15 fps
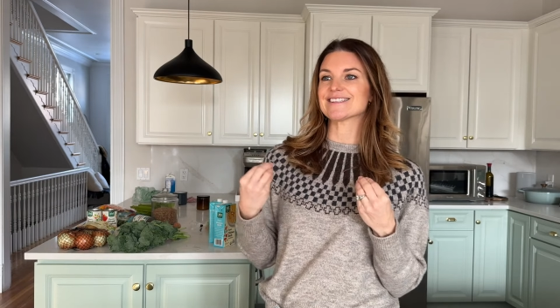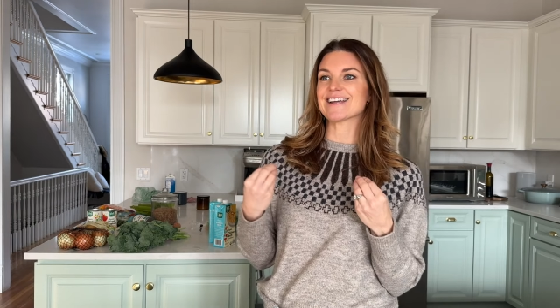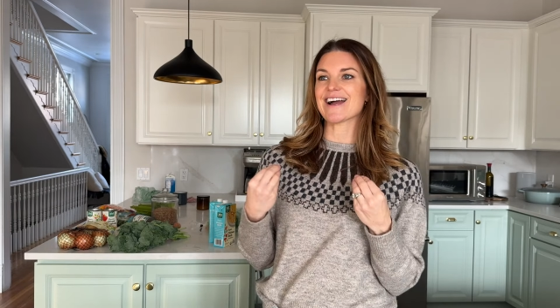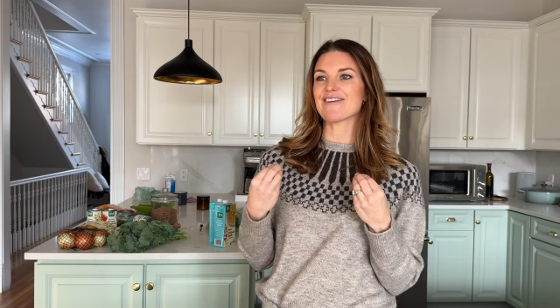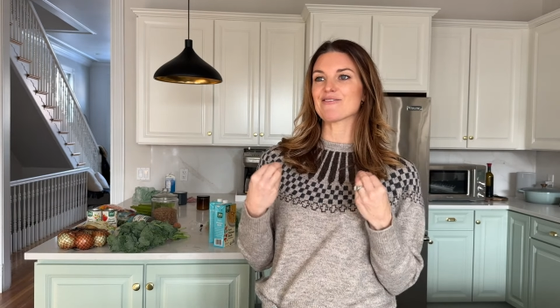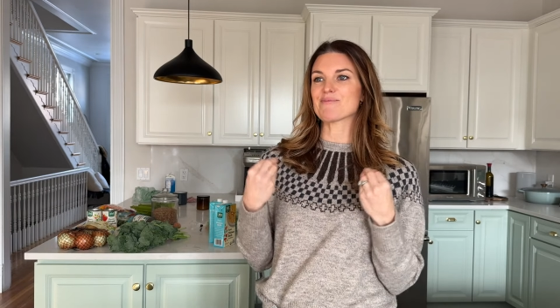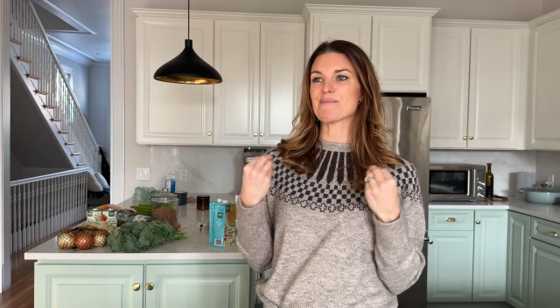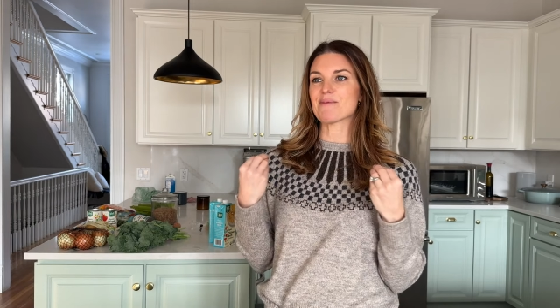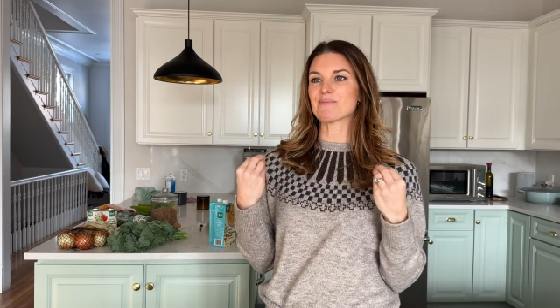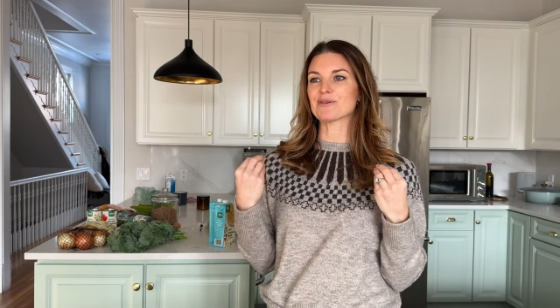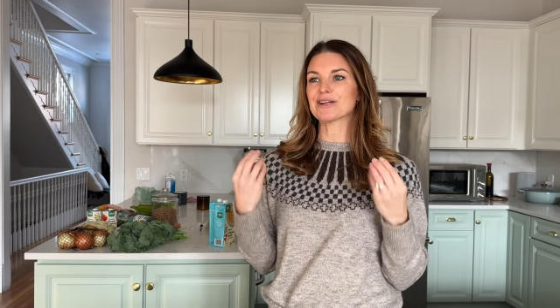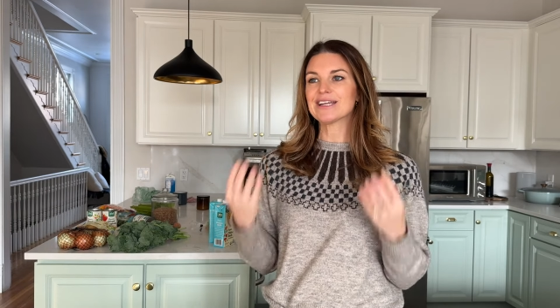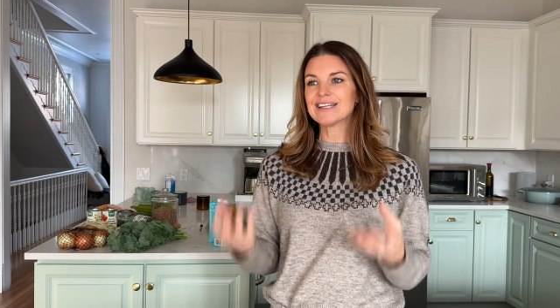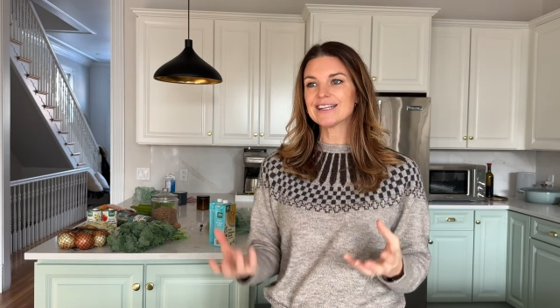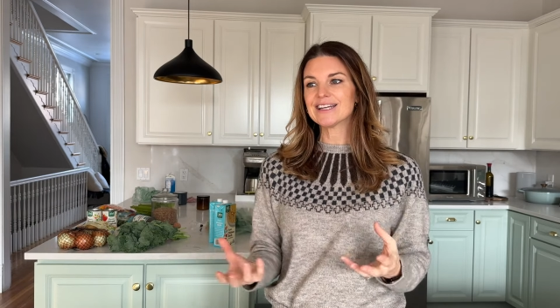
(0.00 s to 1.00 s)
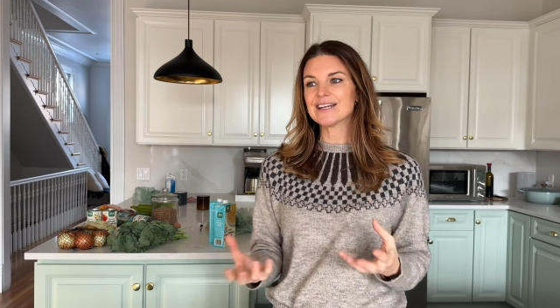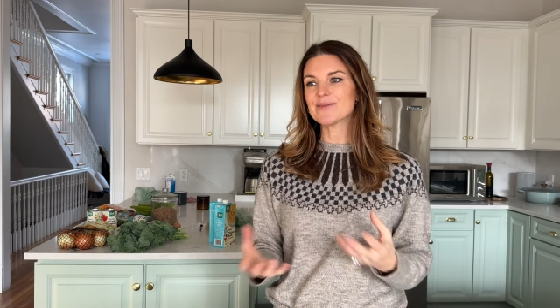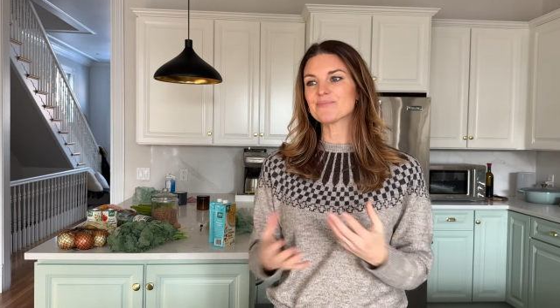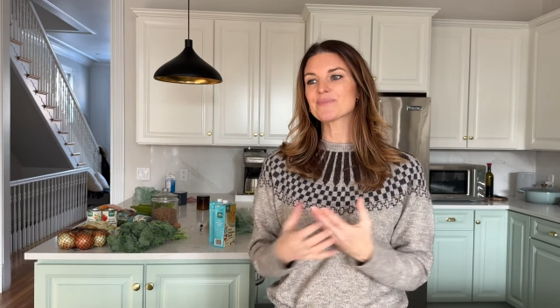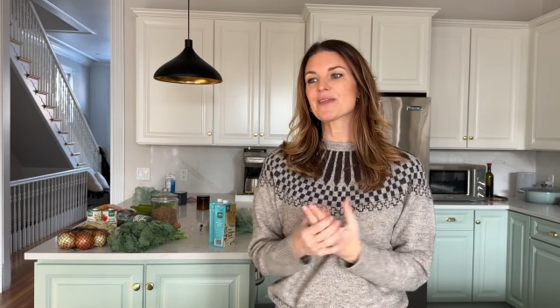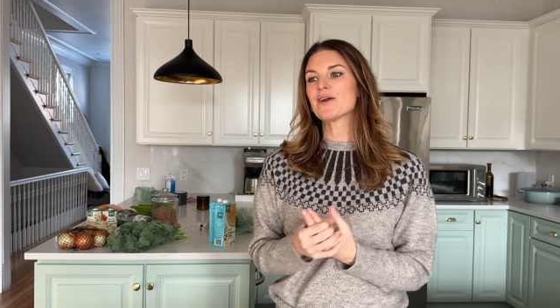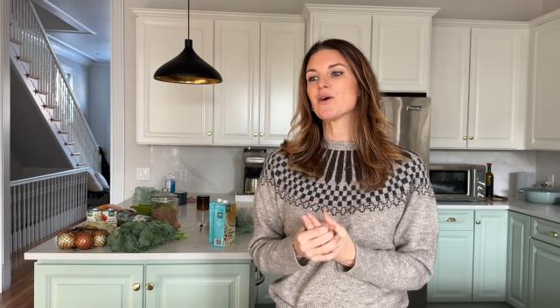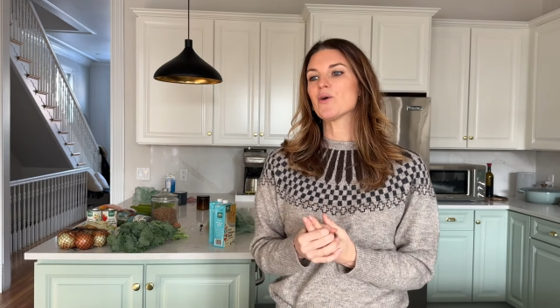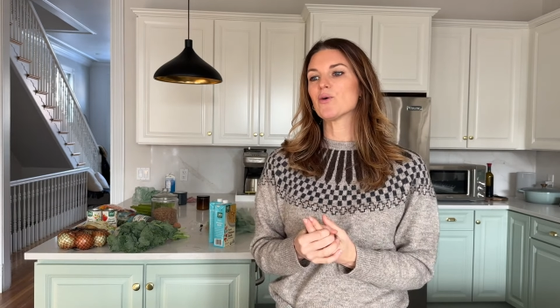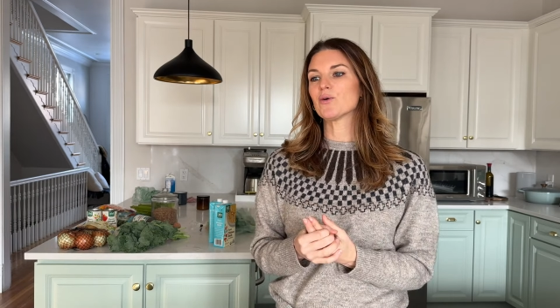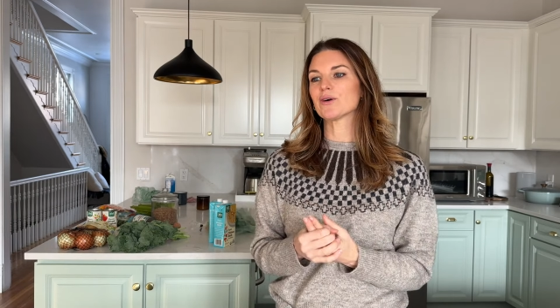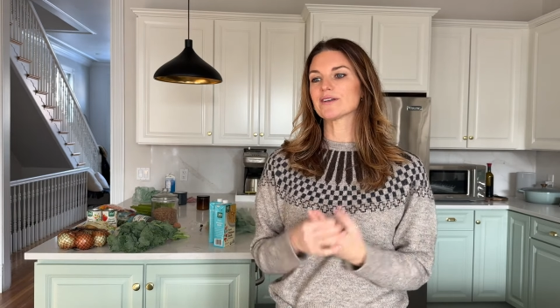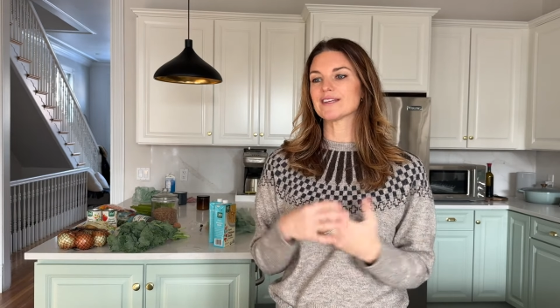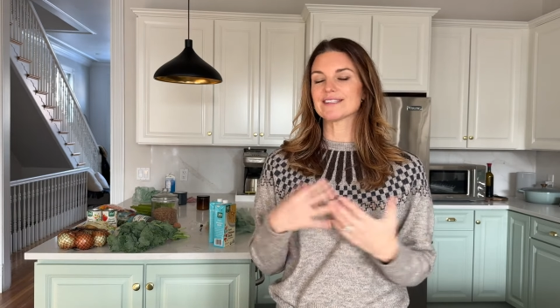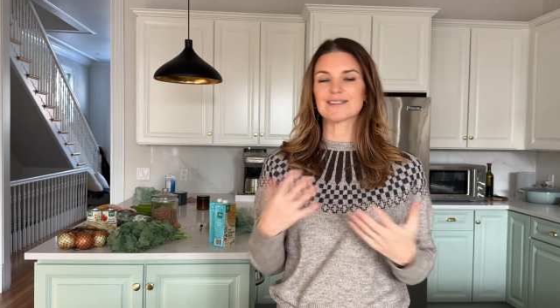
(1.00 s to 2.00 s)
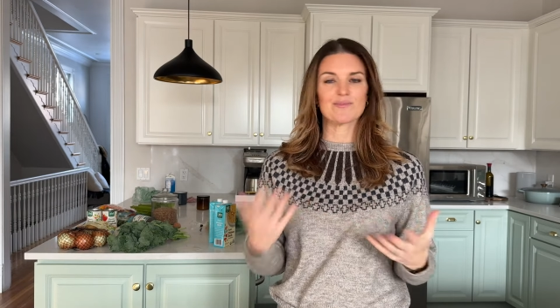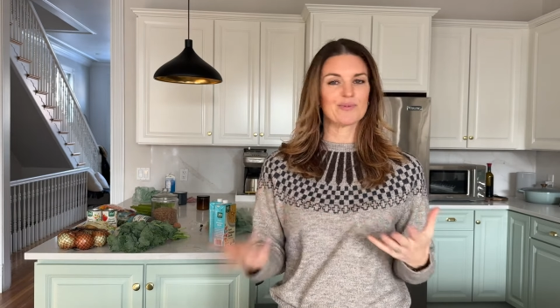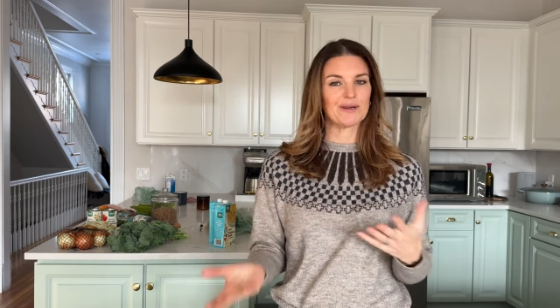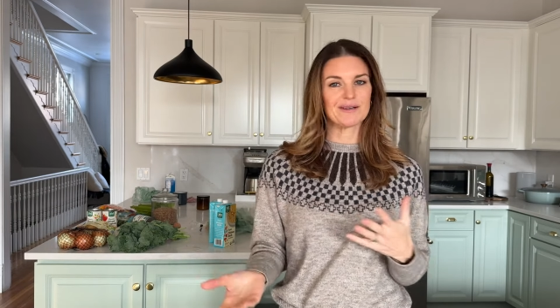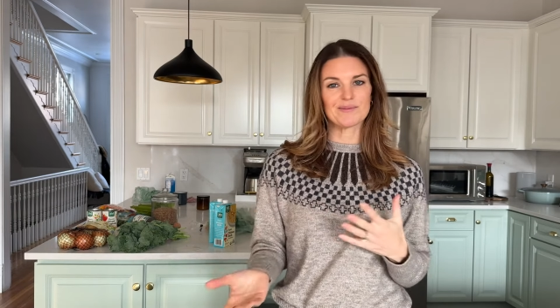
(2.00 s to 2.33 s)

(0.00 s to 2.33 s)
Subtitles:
I remember eating or things that